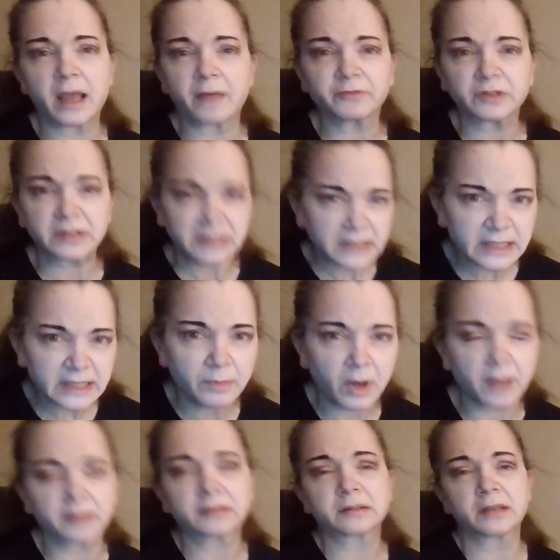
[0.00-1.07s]
after 6
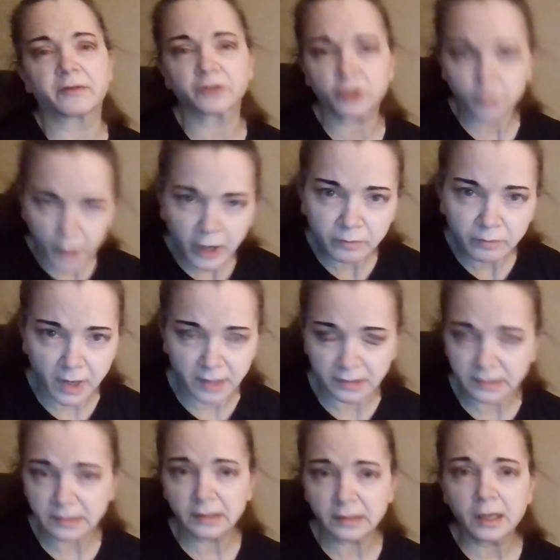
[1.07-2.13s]
months, after 12
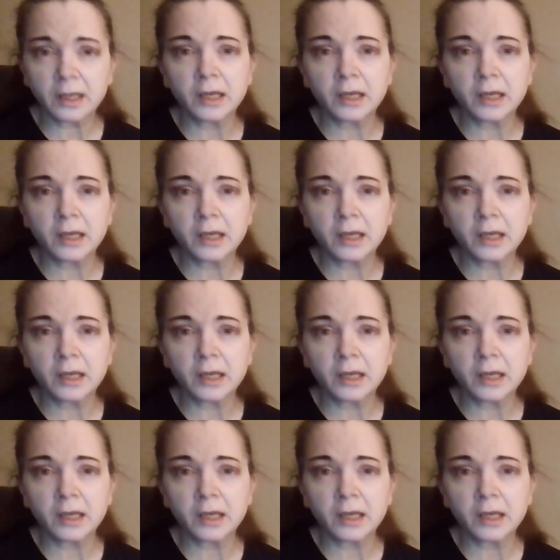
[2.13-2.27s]
months,